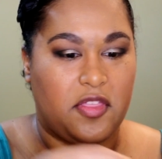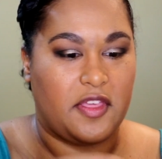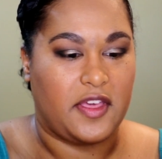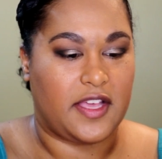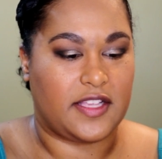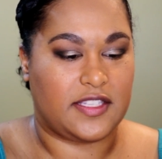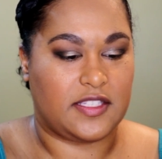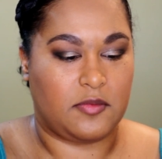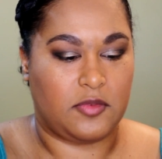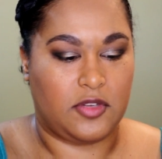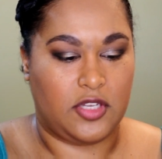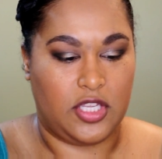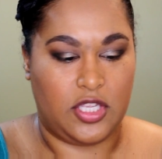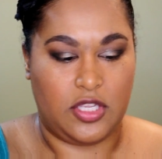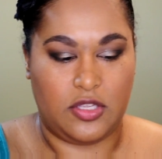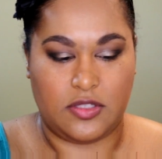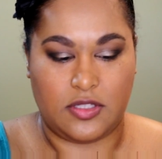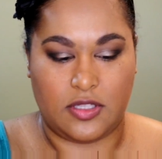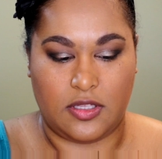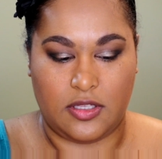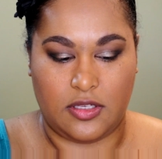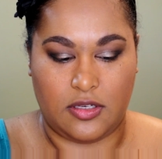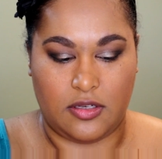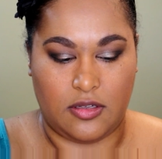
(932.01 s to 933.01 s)
I guess I'm going to use
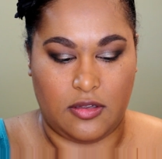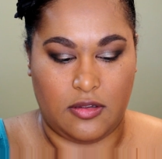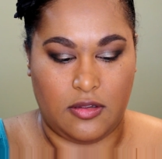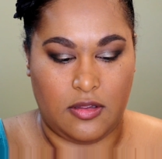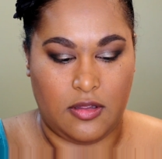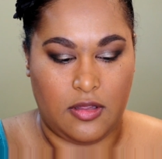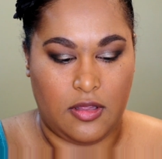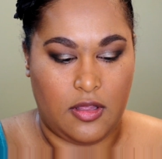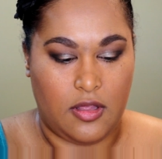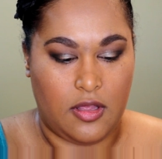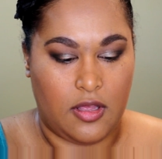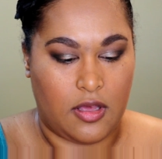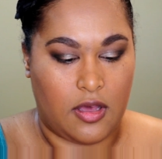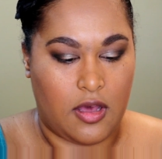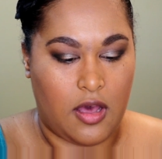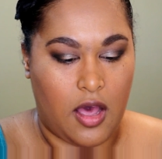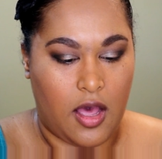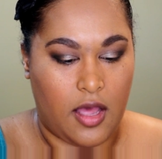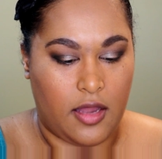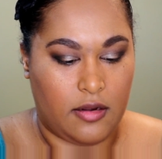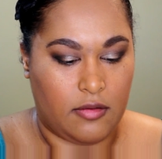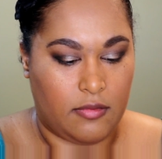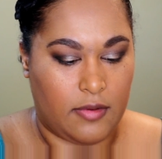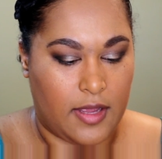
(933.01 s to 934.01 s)
a little
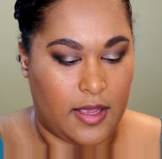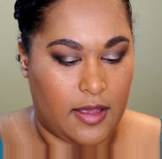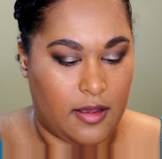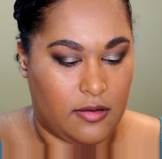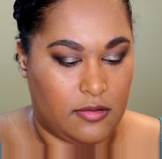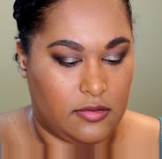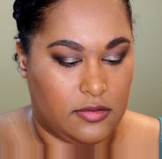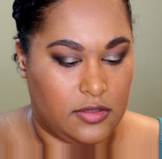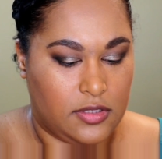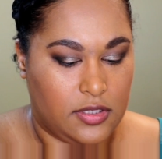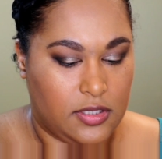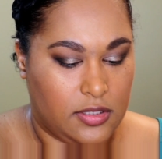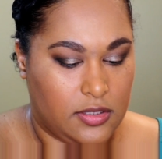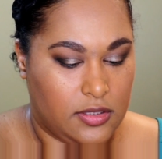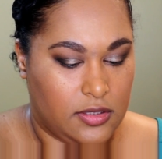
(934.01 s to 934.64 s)
cotton round.